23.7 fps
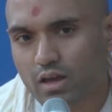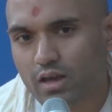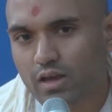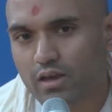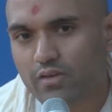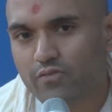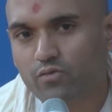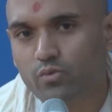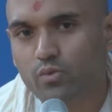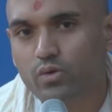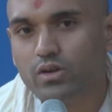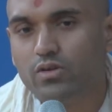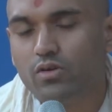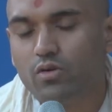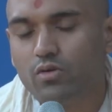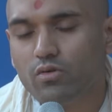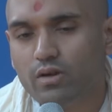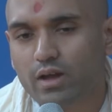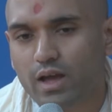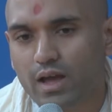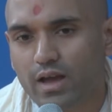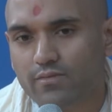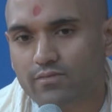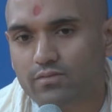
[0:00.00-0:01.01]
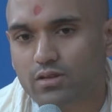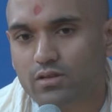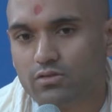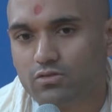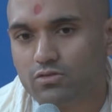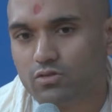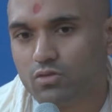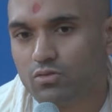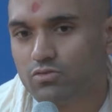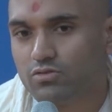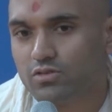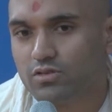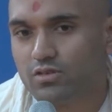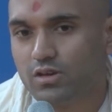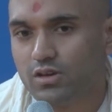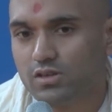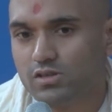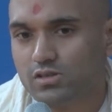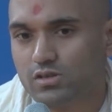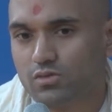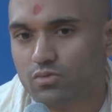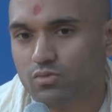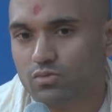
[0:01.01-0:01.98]
if we don't have the
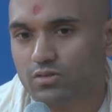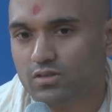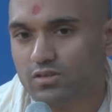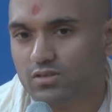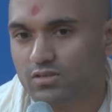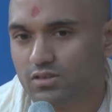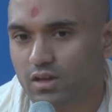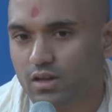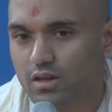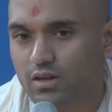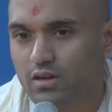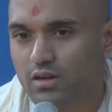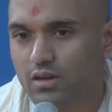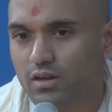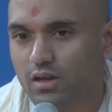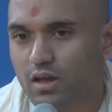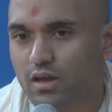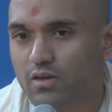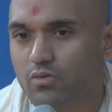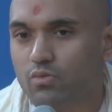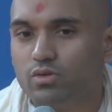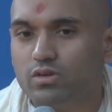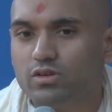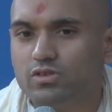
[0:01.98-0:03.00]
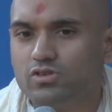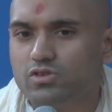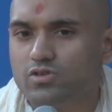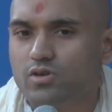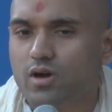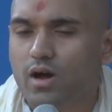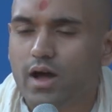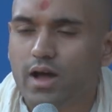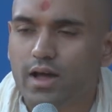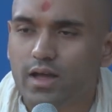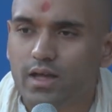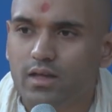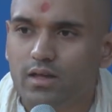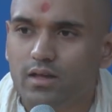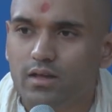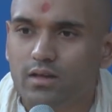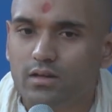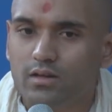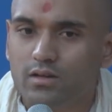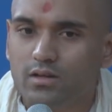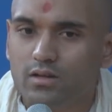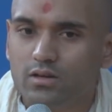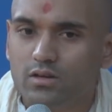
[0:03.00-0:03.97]
association with the saint and we try
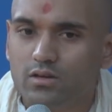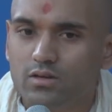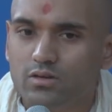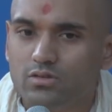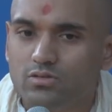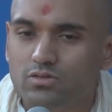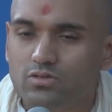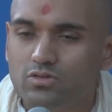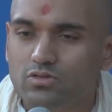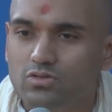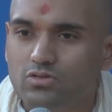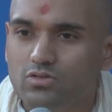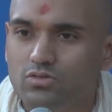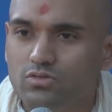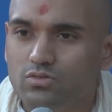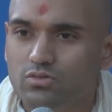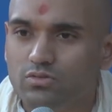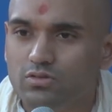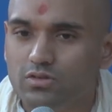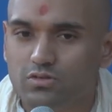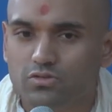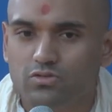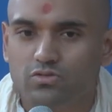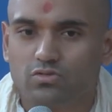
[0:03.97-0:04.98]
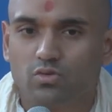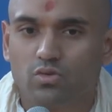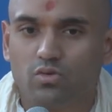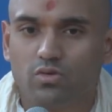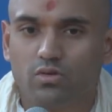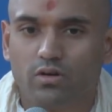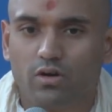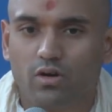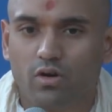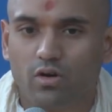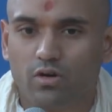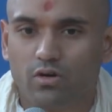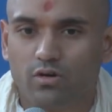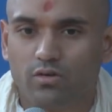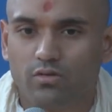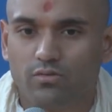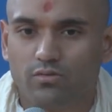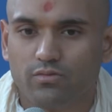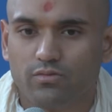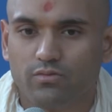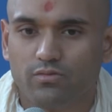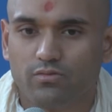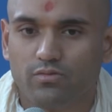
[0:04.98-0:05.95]
to destroy our
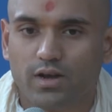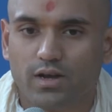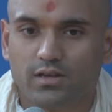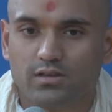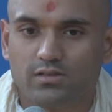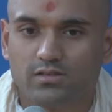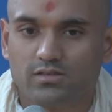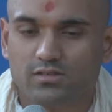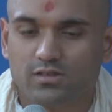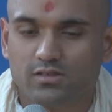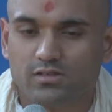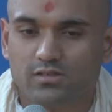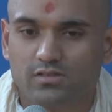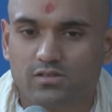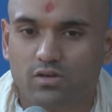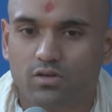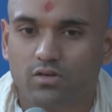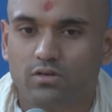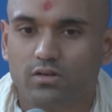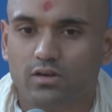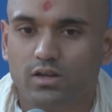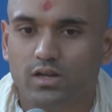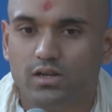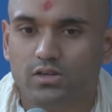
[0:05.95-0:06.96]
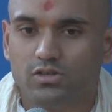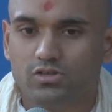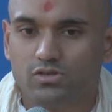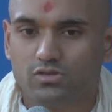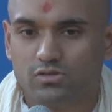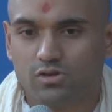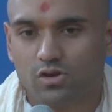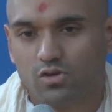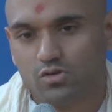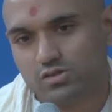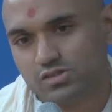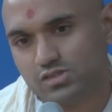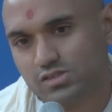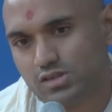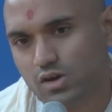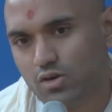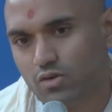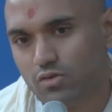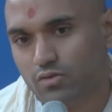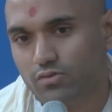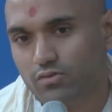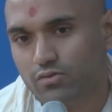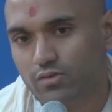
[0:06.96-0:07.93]
vices, our natures,
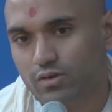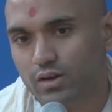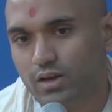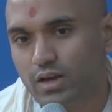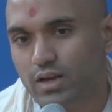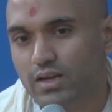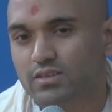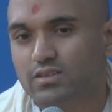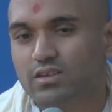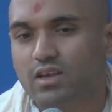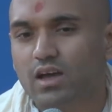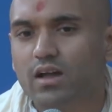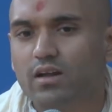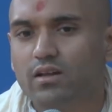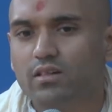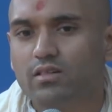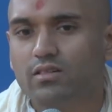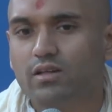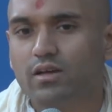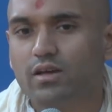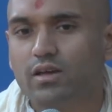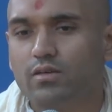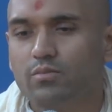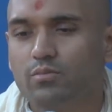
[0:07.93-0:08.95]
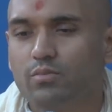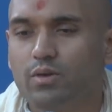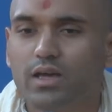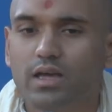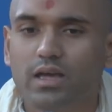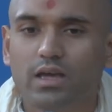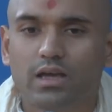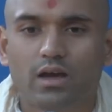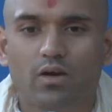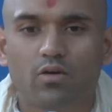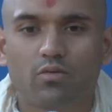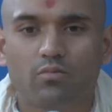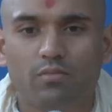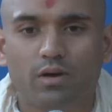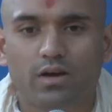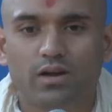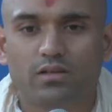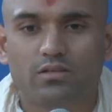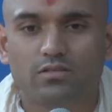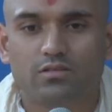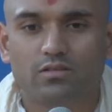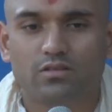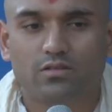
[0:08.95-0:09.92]
ourselves, it's kind of like picking out
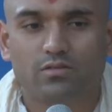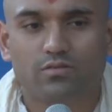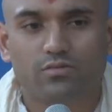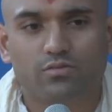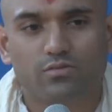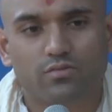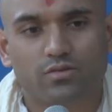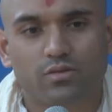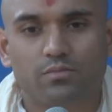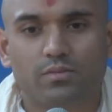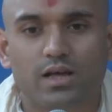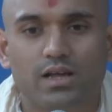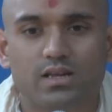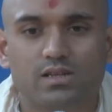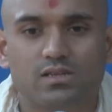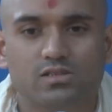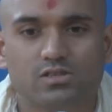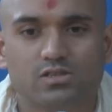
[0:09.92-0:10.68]
medicine from that